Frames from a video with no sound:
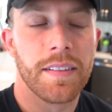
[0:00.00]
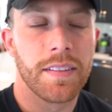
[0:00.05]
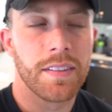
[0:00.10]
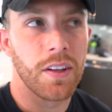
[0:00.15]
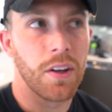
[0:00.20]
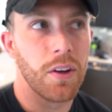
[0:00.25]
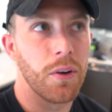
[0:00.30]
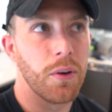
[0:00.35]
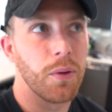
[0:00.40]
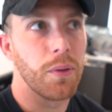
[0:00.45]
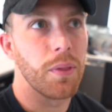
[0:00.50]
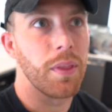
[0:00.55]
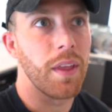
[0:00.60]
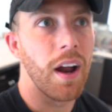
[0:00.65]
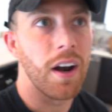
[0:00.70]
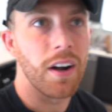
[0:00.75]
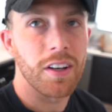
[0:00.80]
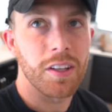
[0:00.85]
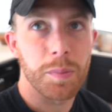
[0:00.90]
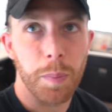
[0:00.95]
So the
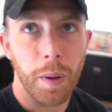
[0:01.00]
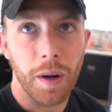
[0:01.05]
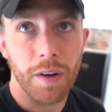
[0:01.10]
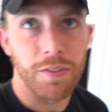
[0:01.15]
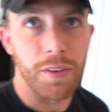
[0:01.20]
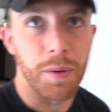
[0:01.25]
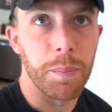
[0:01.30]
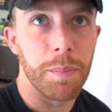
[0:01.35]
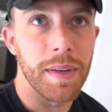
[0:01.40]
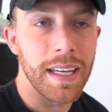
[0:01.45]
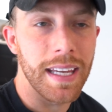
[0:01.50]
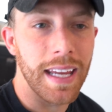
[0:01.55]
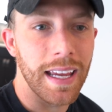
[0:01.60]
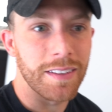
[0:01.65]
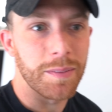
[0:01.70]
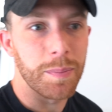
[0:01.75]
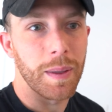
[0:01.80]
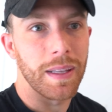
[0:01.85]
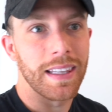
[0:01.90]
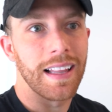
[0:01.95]
hardest part for me
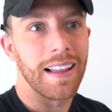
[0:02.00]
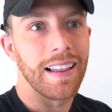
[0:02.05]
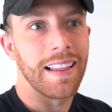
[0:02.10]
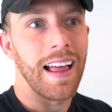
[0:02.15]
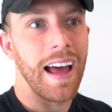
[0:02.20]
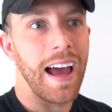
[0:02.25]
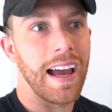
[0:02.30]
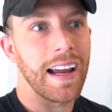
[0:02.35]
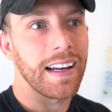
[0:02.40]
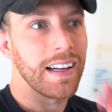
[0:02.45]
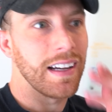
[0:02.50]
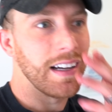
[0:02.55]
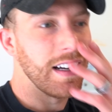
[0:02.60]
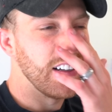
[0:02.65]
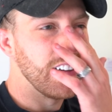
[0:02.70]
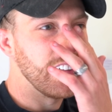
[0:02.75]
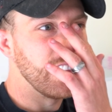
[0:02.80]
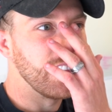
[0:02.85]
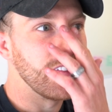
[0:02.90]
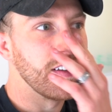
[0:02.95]
has been the lack
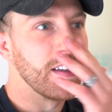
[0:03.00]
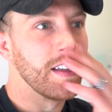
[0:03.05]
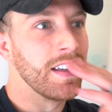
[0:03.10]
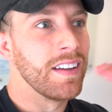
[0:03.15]
of